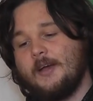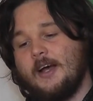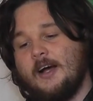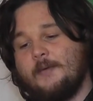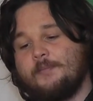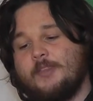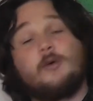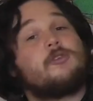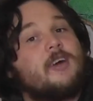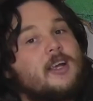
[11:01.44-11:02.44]

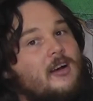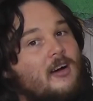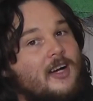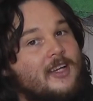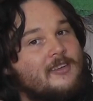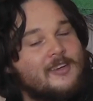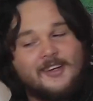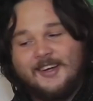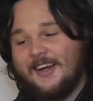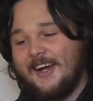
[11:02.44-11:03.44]
That was very kind,
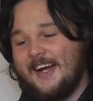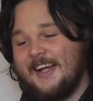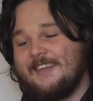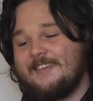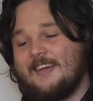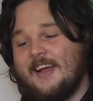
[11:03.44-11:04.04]
and